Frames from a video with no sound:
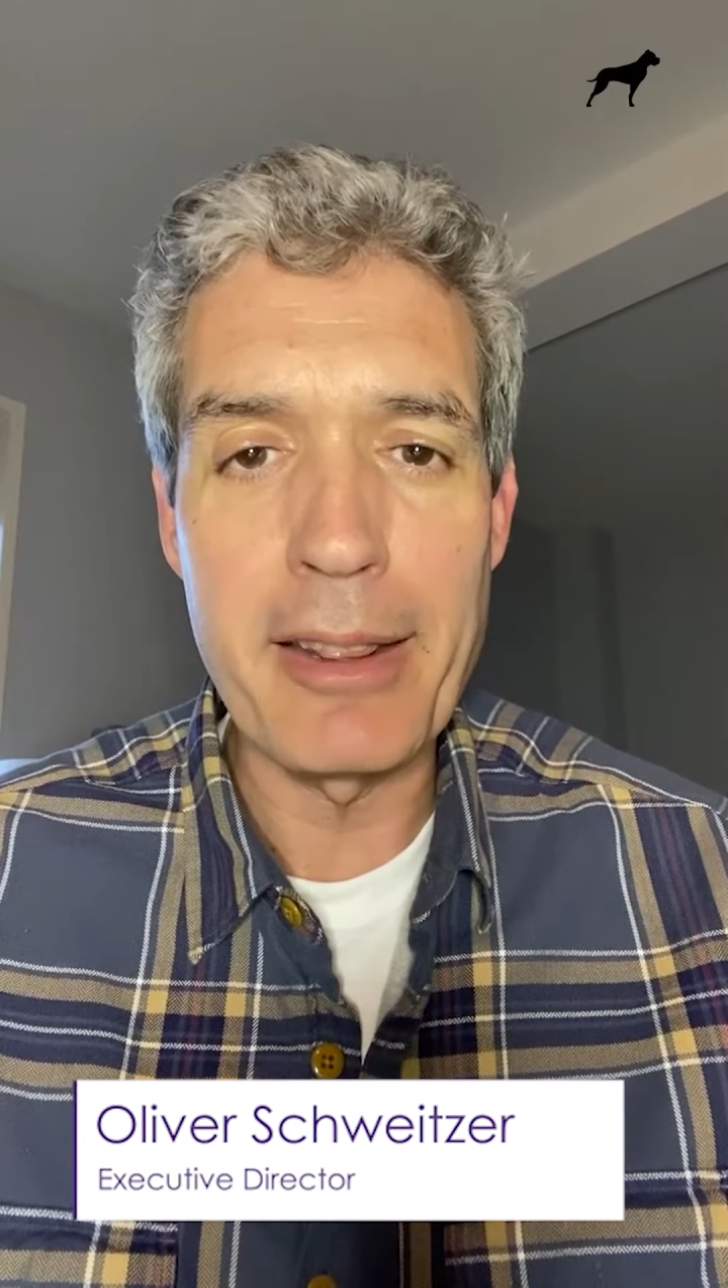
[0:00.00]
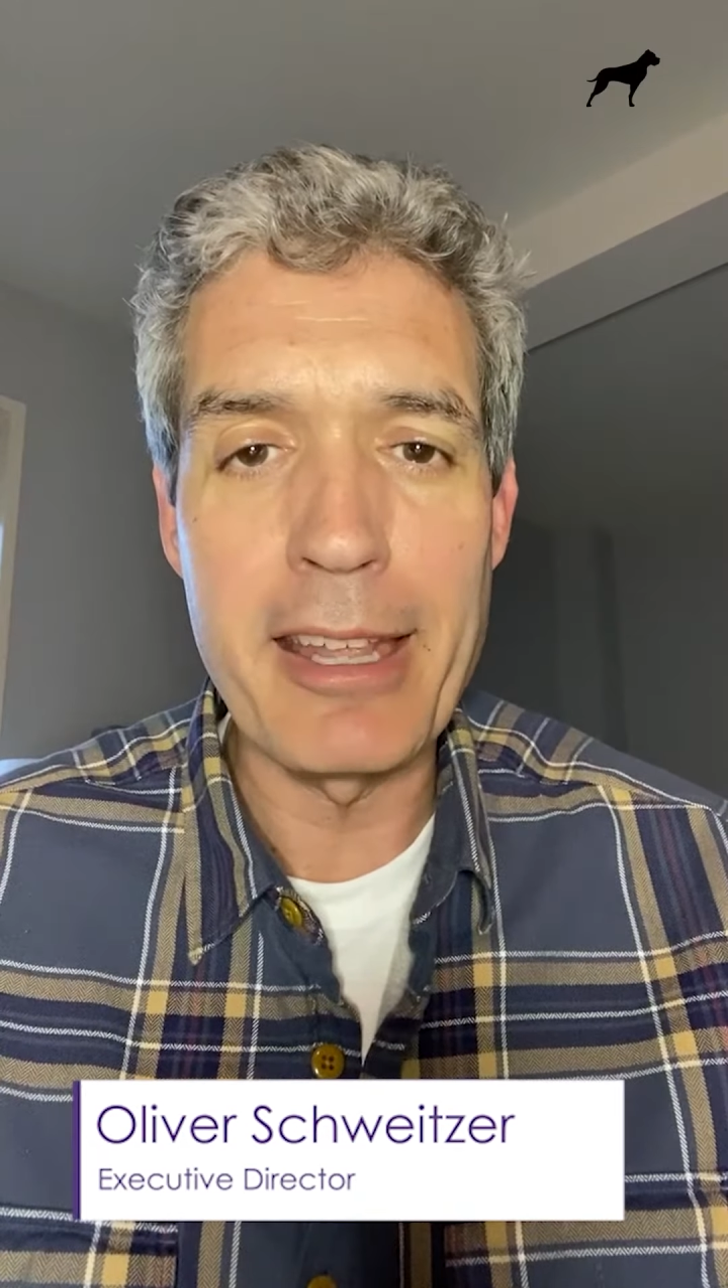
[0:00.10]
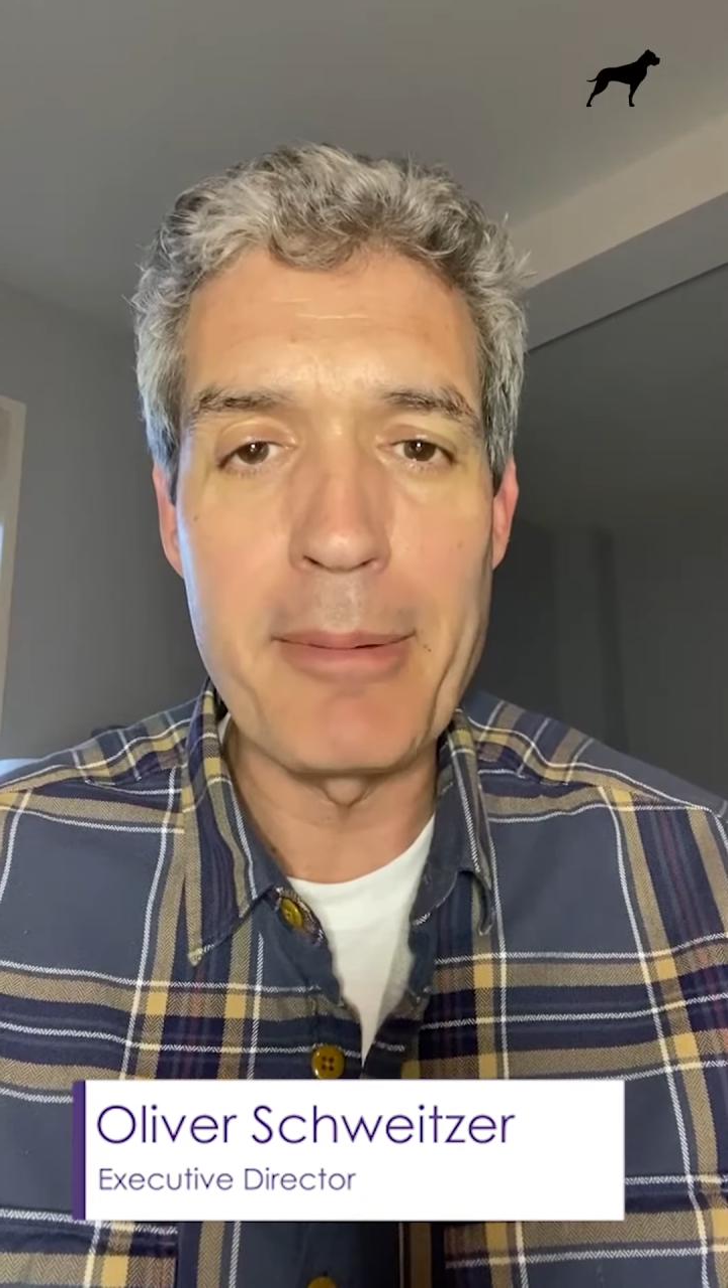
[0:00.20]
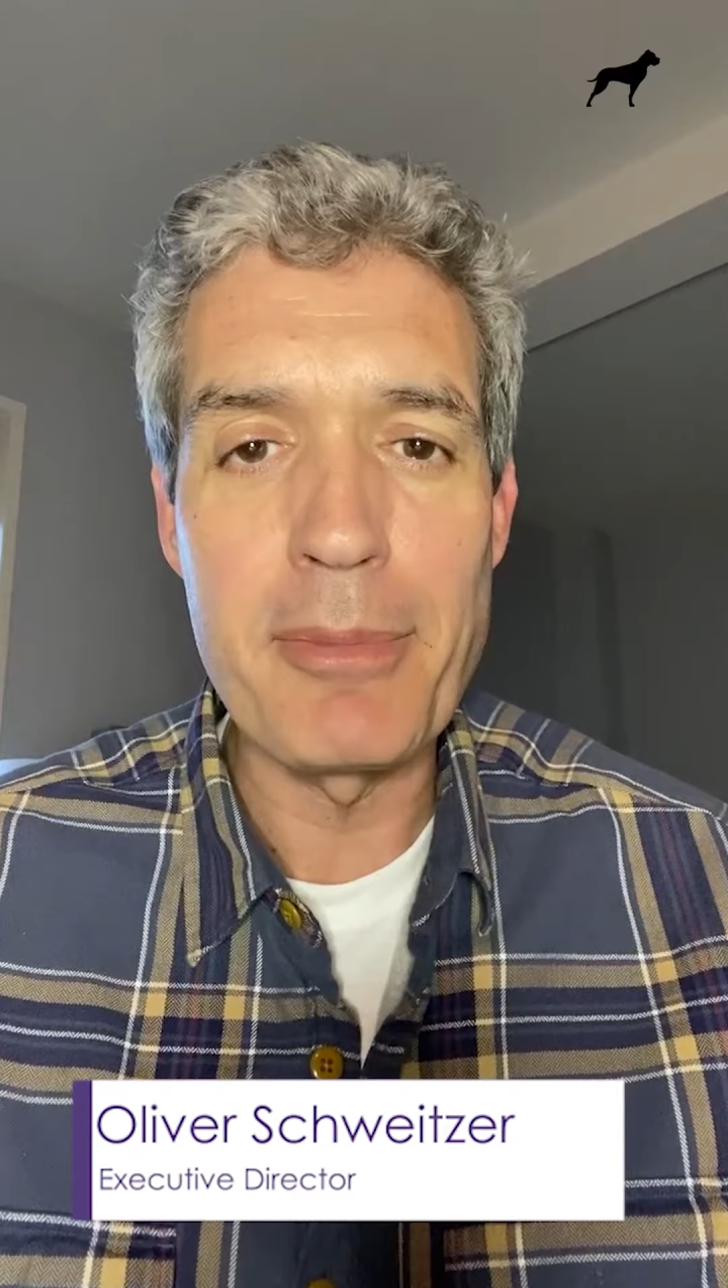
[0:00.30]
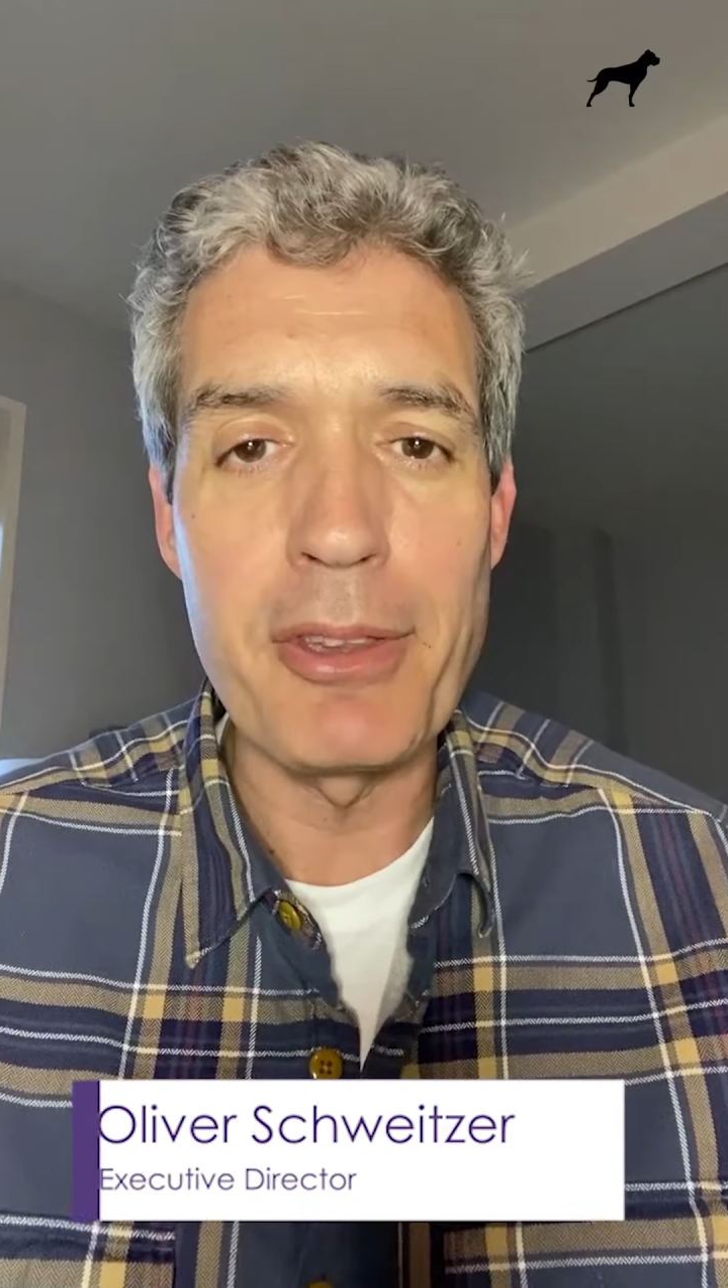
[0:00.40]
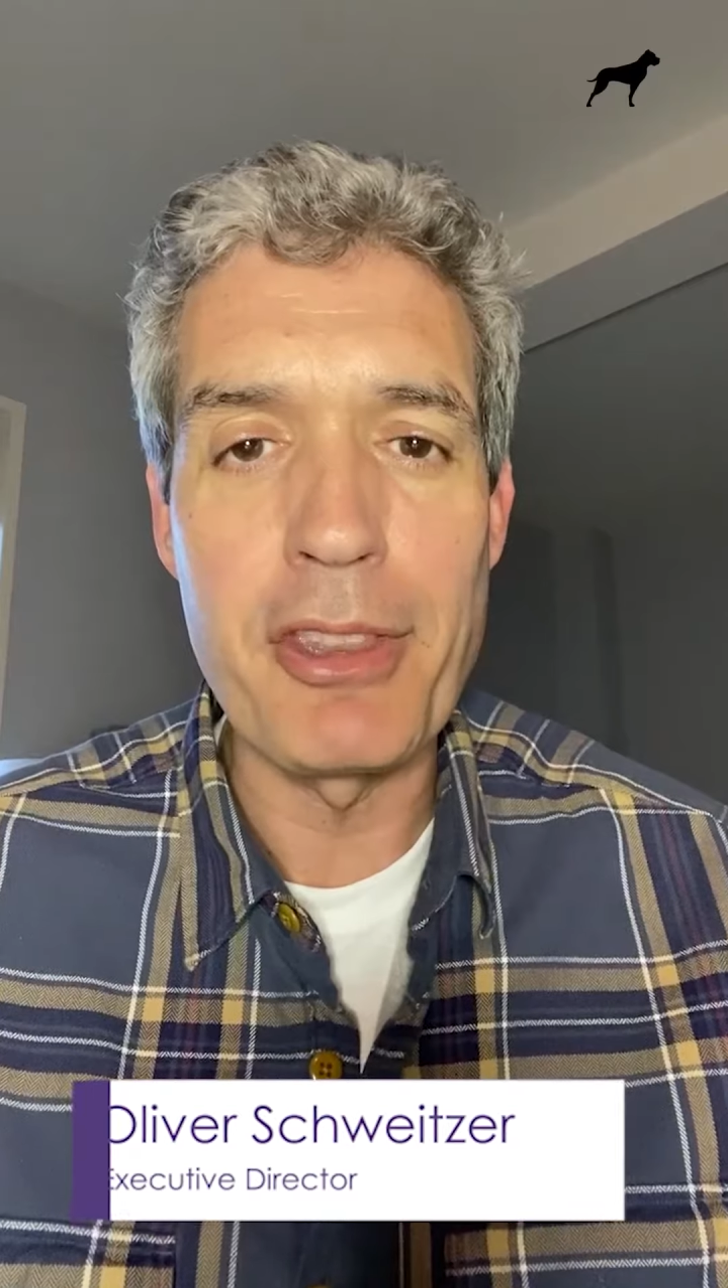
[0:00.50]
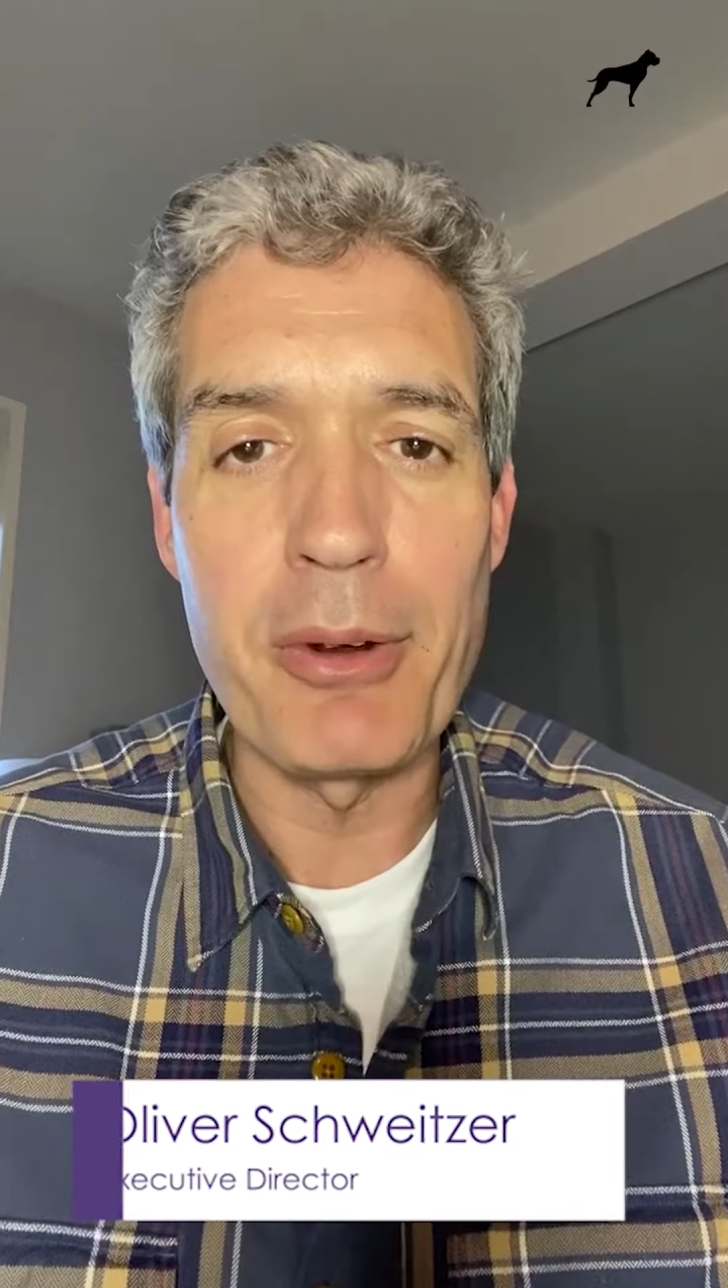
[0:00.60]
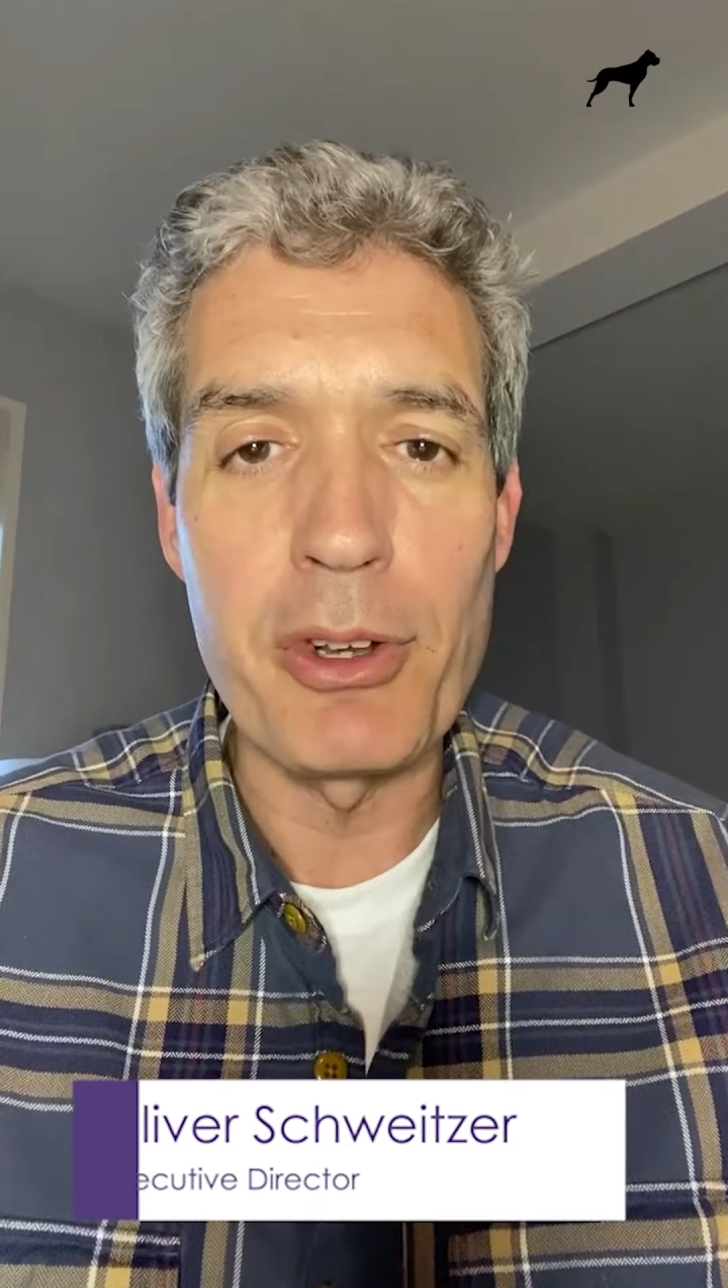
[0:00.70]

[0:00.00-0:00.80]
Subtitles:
them that there